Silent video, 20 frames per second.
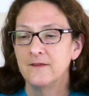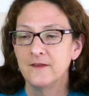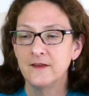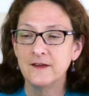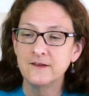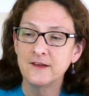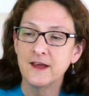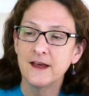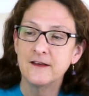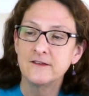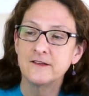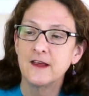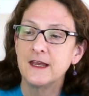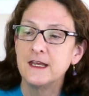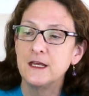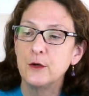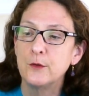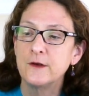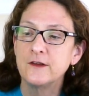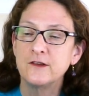This has a
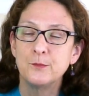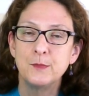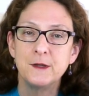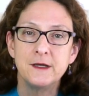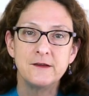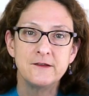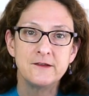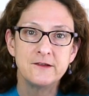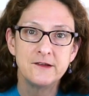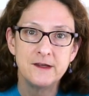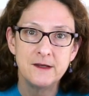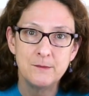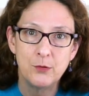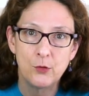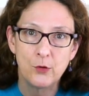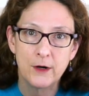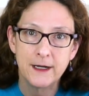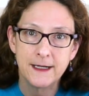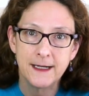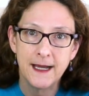U S B C
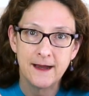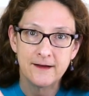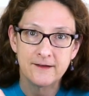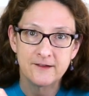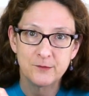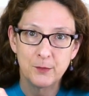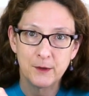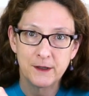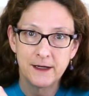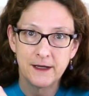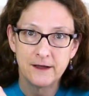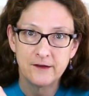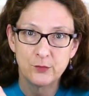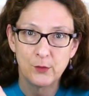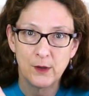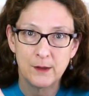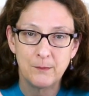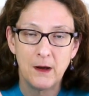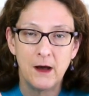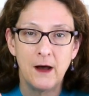port, yes, but guess
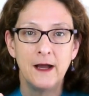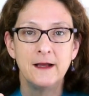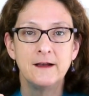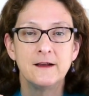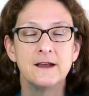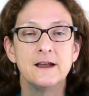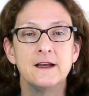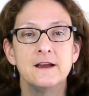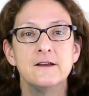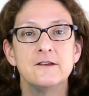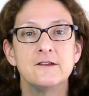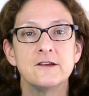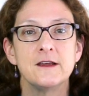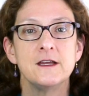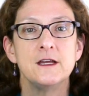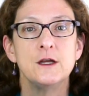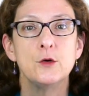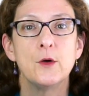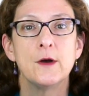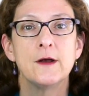what? Behind it is
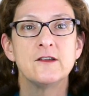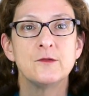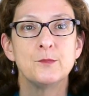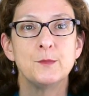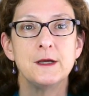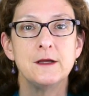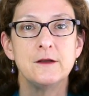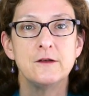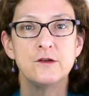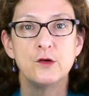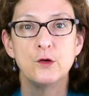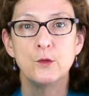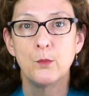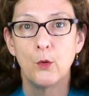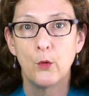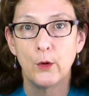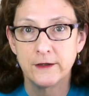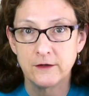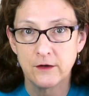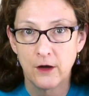U S B two
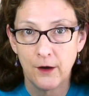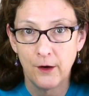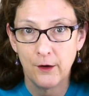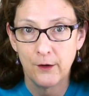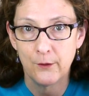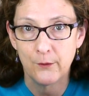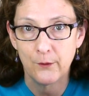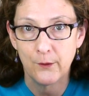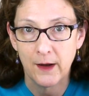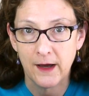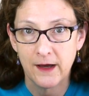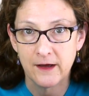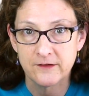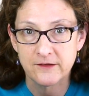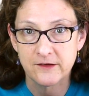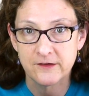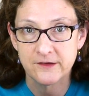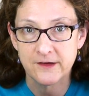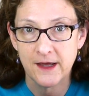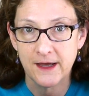point oh
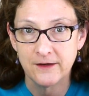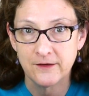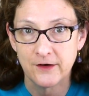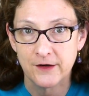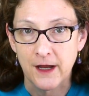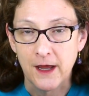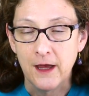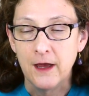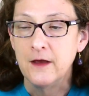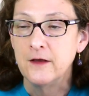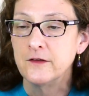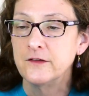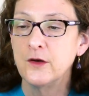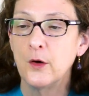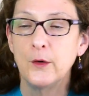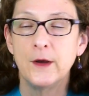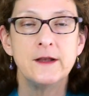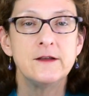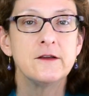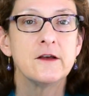as a standard.
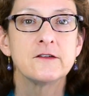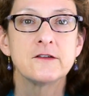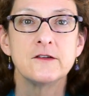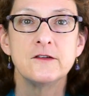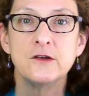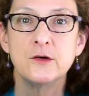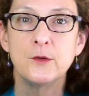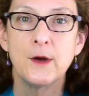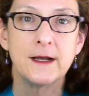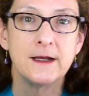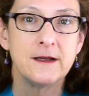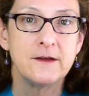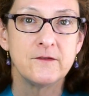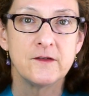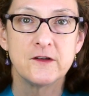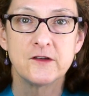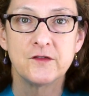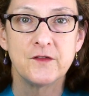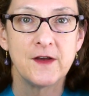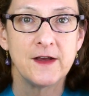So it doesn't do any of
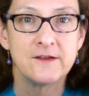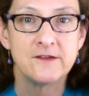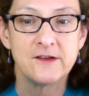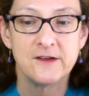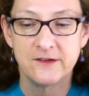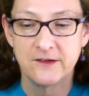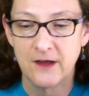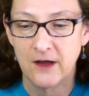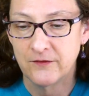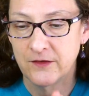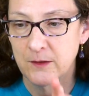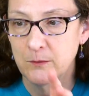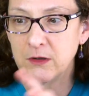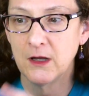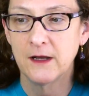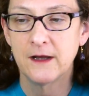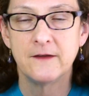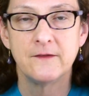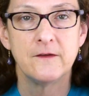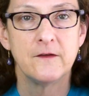this fancy stuff. You
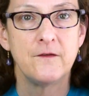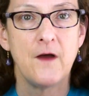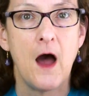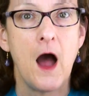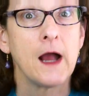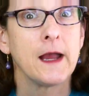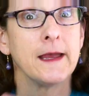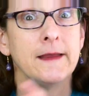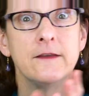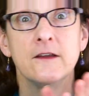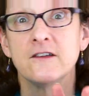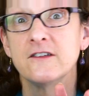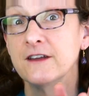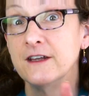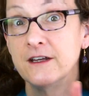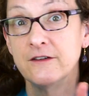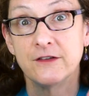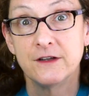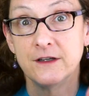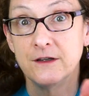plug in the dock, it
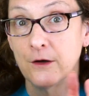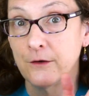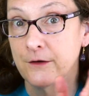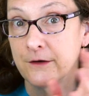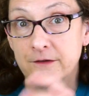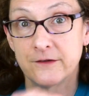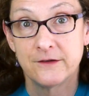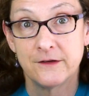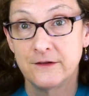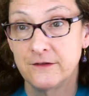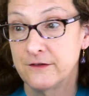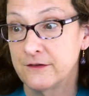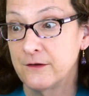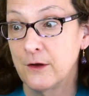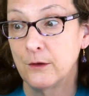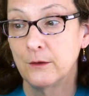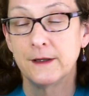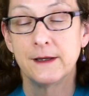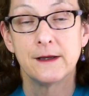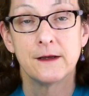doesn't even notice. It just
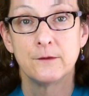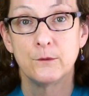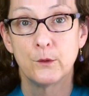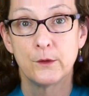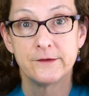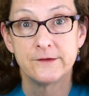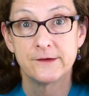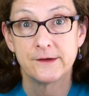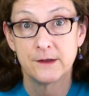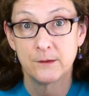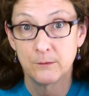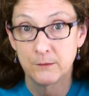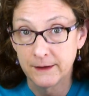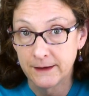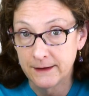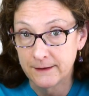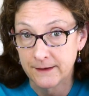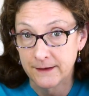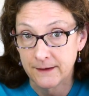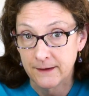totally ignores it
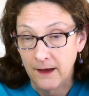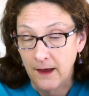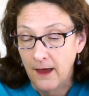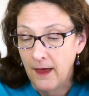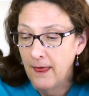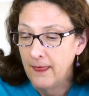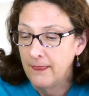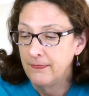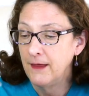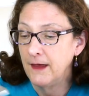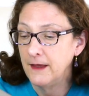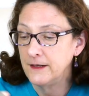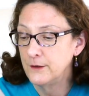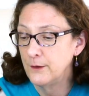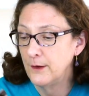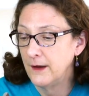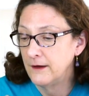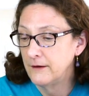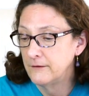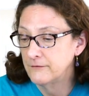completely. Then
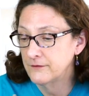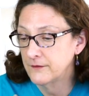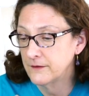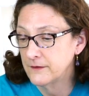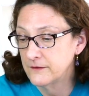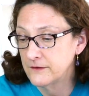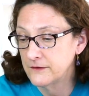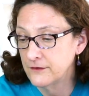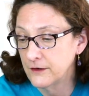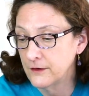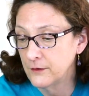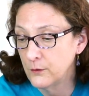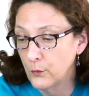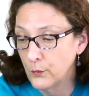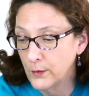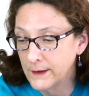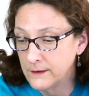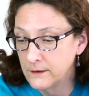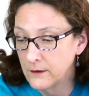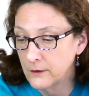you have
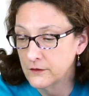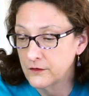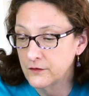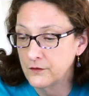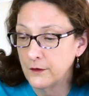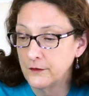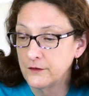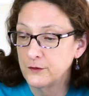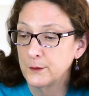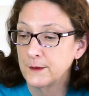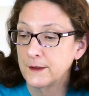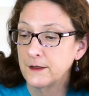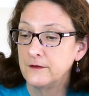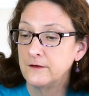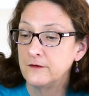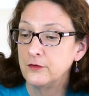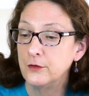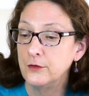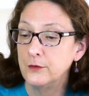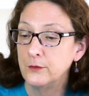certain Windows phones with
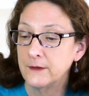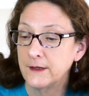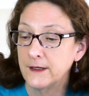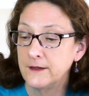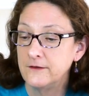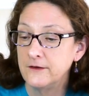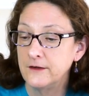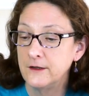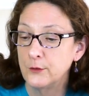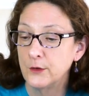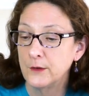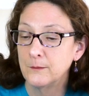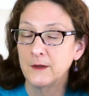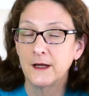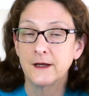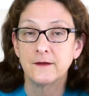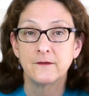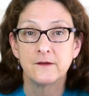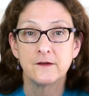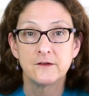continu continuum,
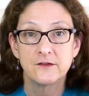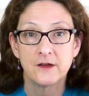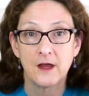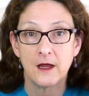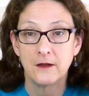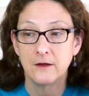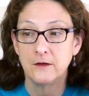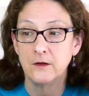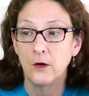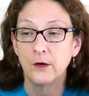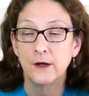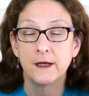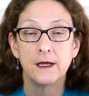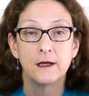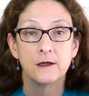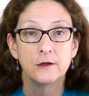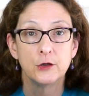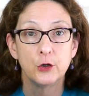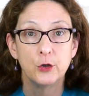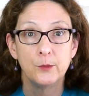like this
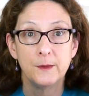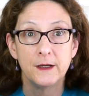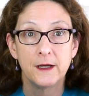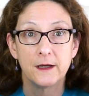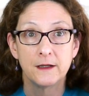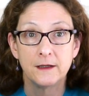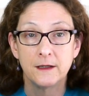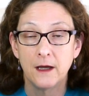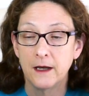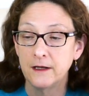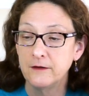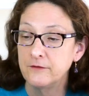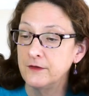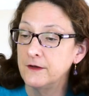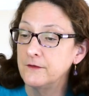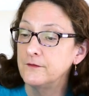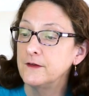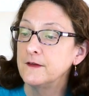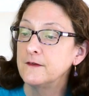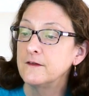Nokia Lumia nine
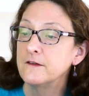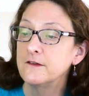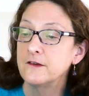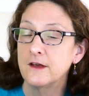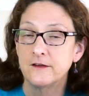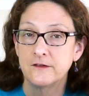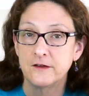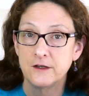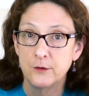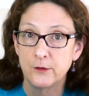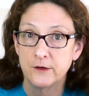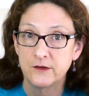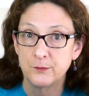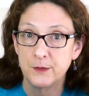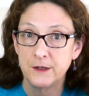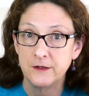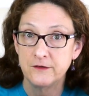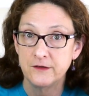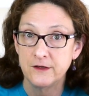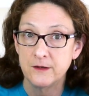fifty. This has a U S
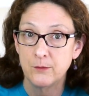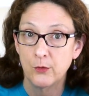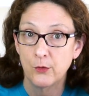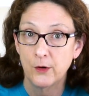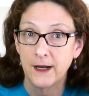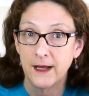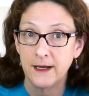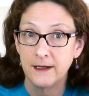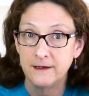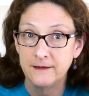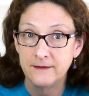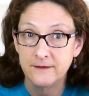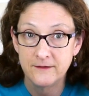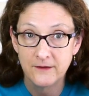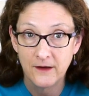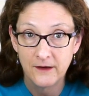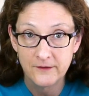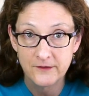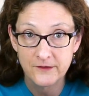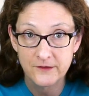B C port, and it
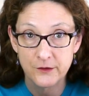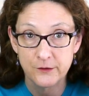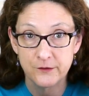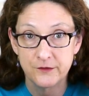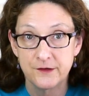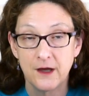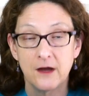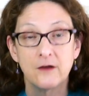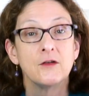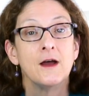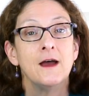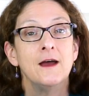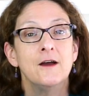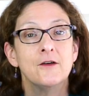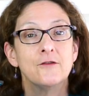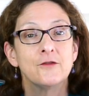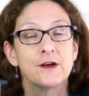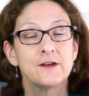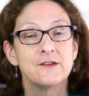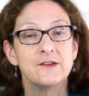does do stuff.
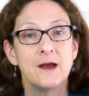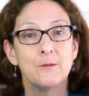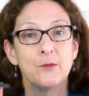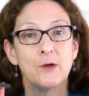For example,